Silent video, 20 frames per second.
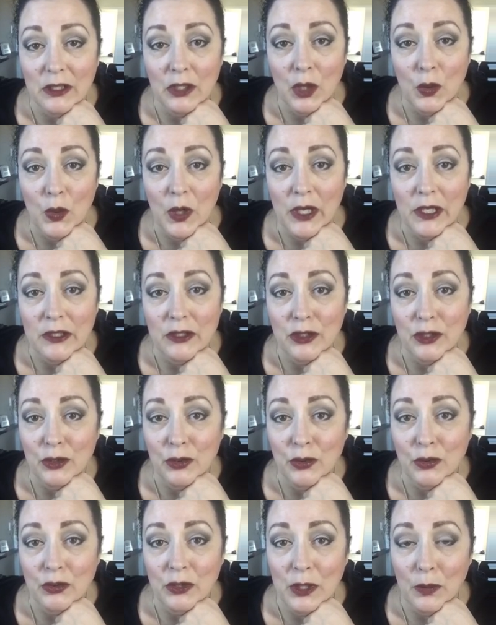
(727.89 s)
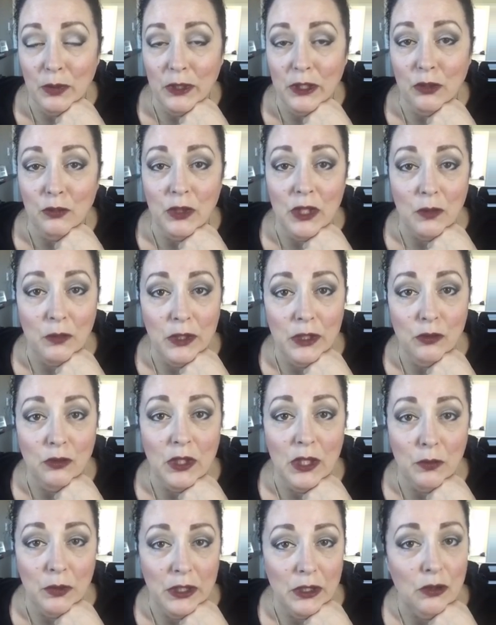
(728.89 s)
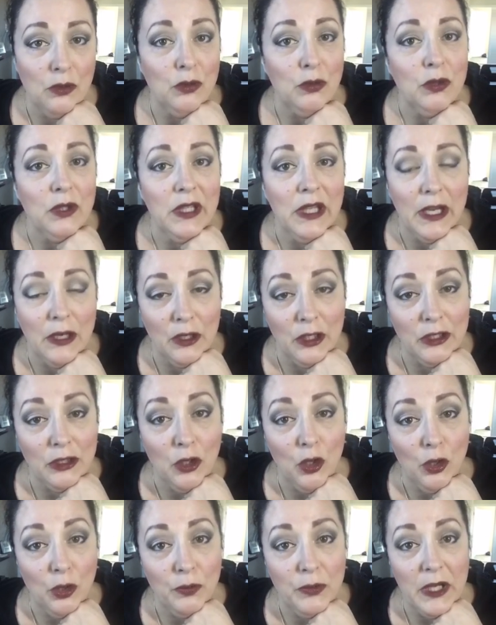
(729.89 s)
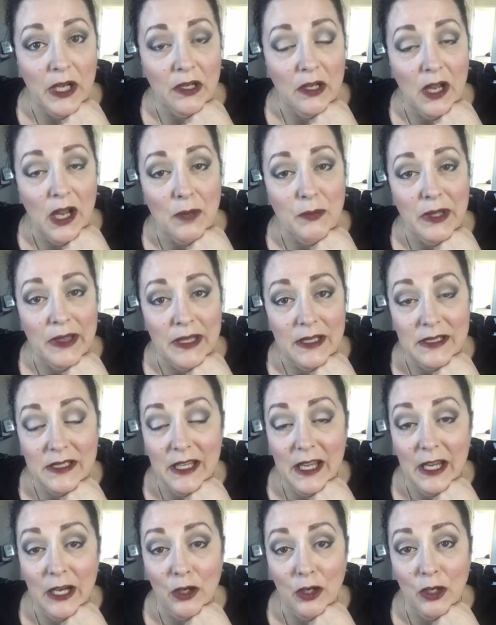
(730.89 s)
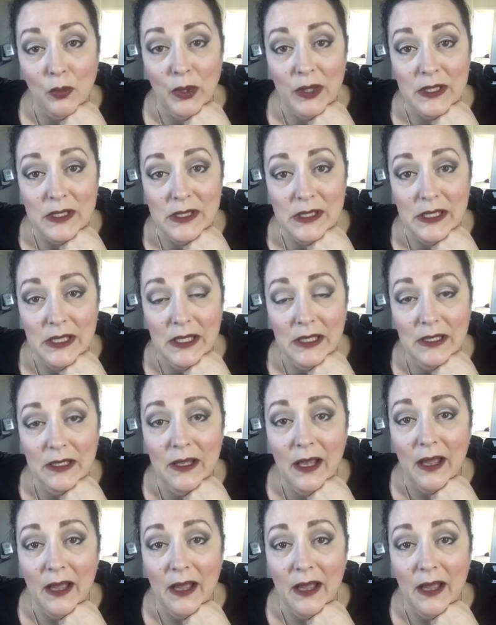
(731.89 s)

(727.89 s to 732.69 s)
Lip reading: go on to www.karenkolb.com, and that's Karen with a C,